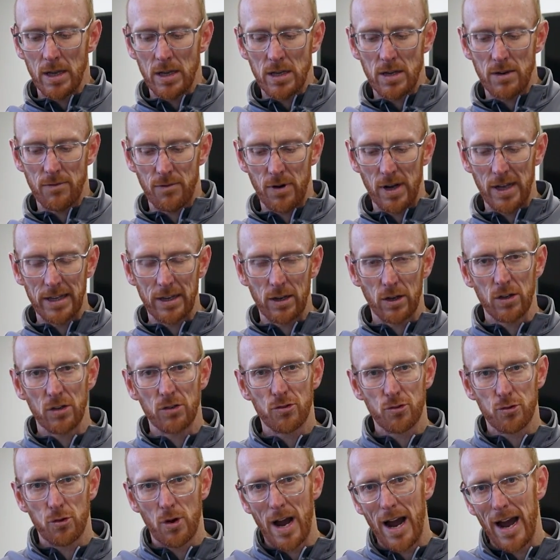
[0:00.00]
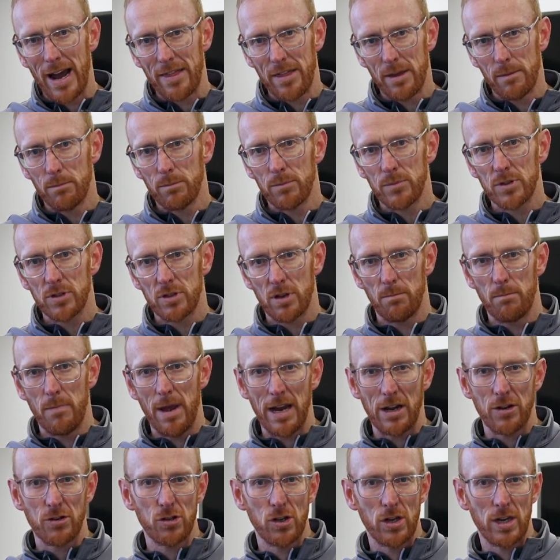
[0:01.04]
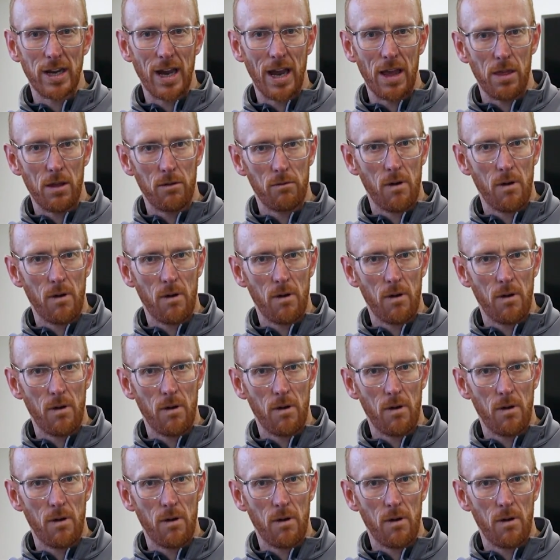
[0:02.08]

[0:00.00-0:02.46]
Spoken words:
you've really got to try them to make sure you get